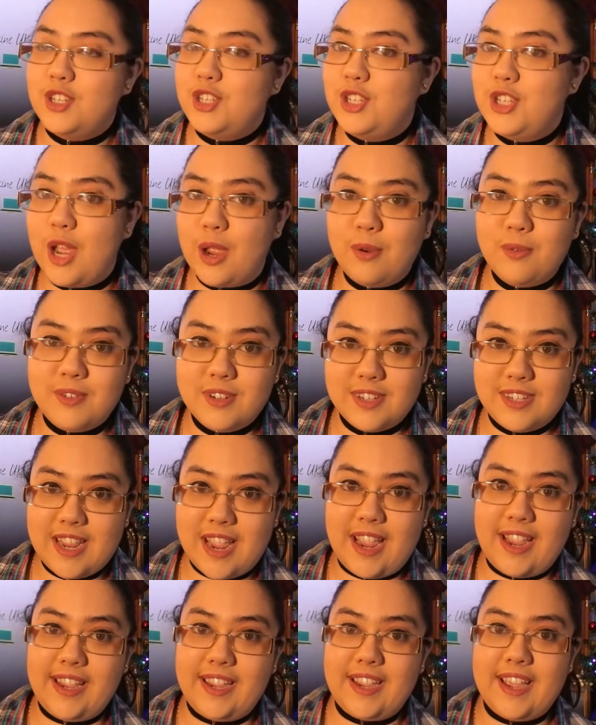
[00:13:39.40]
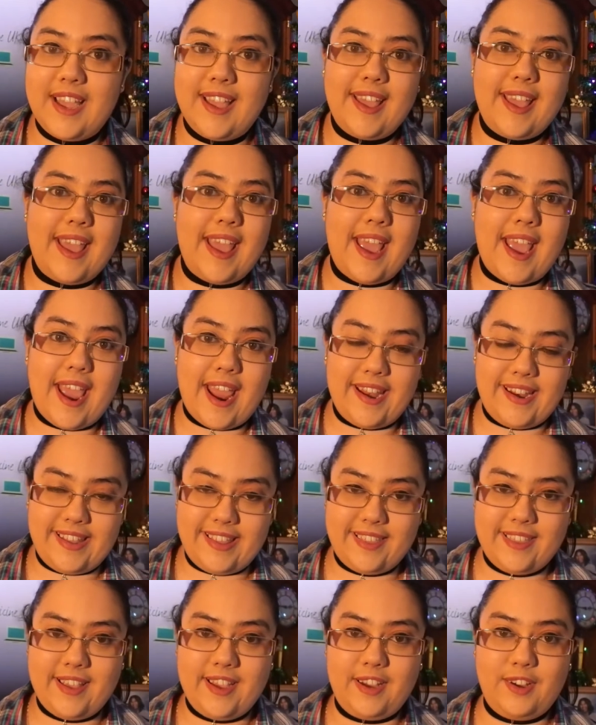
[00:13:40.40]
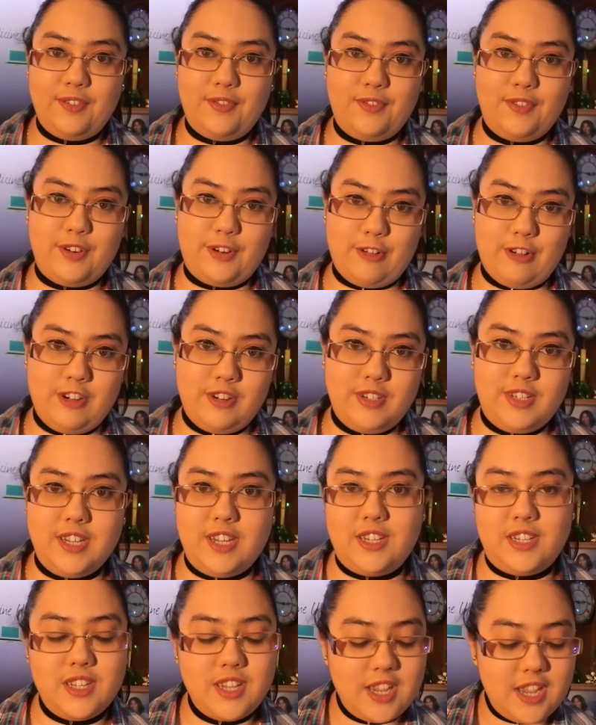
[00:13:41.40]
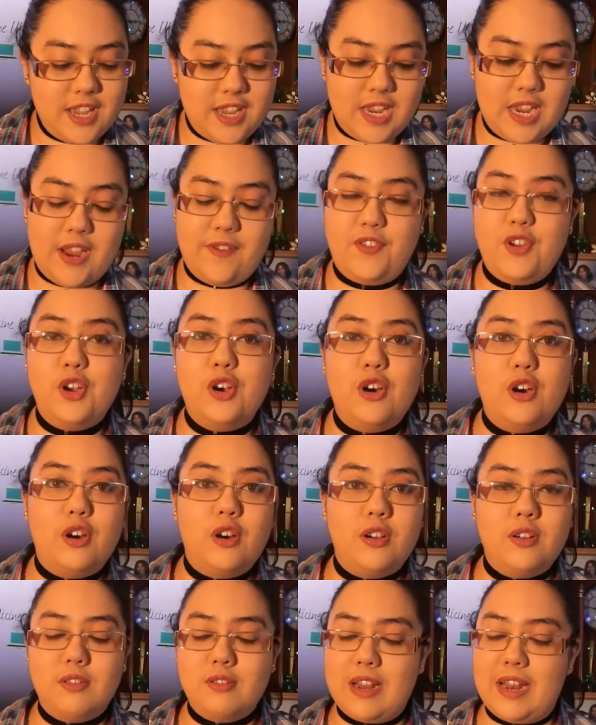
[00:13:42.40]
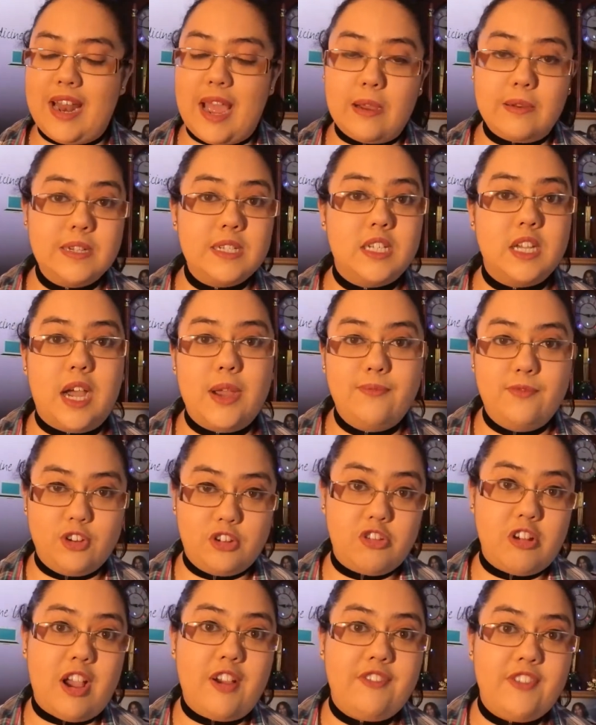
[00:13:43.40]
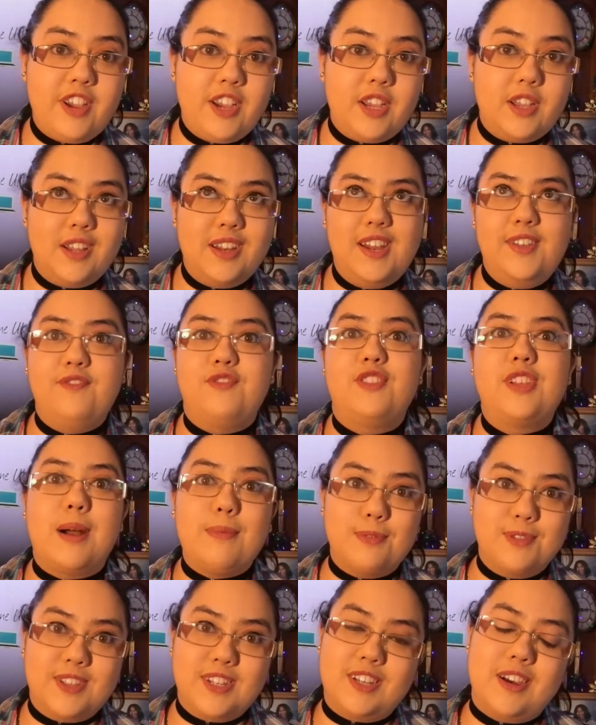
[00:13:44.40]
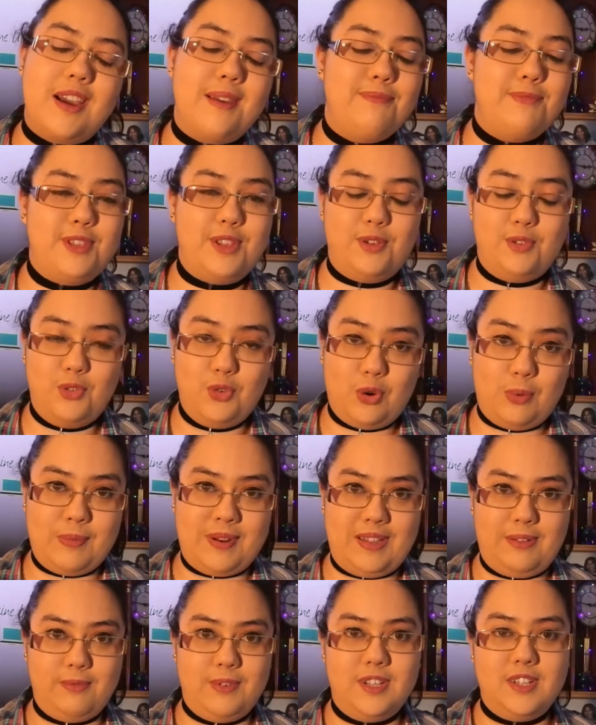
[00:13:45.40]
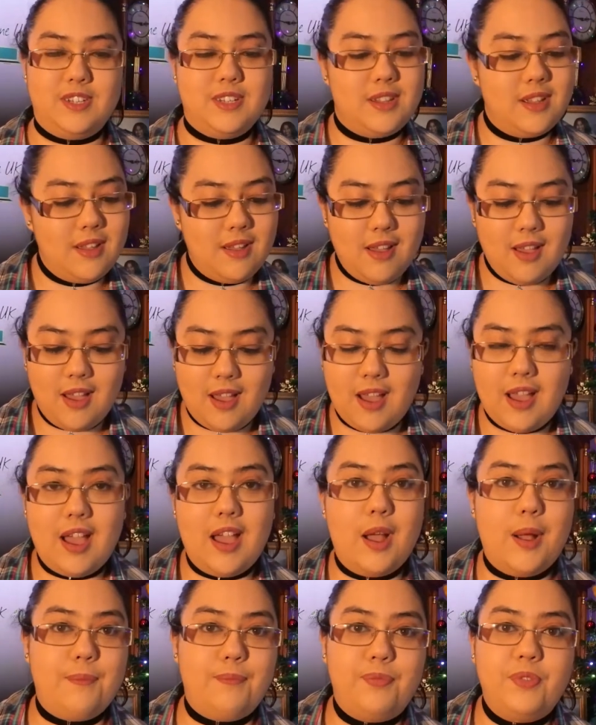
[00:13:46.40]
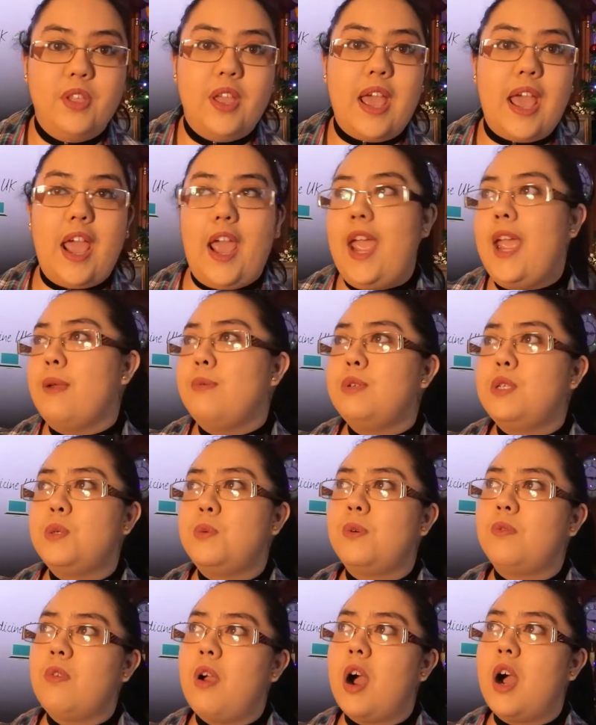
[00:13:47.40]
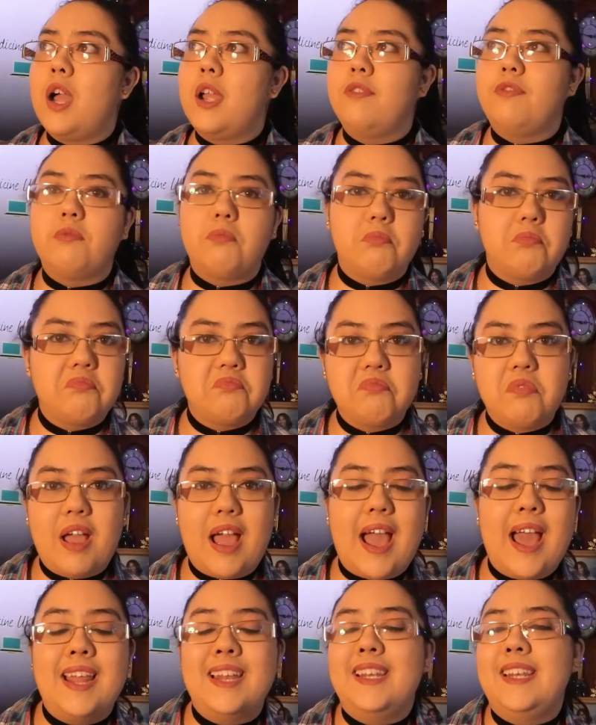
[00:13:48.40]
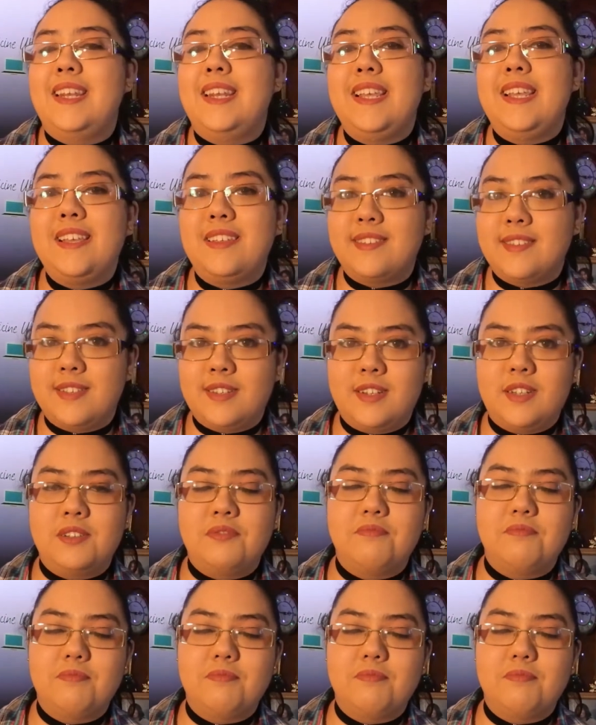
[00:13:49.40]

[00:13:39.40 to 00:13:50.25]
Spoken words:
Don't take anything for granted. If you're allowing time for traffic, leave double the time that you normally would. Aim to arrive at least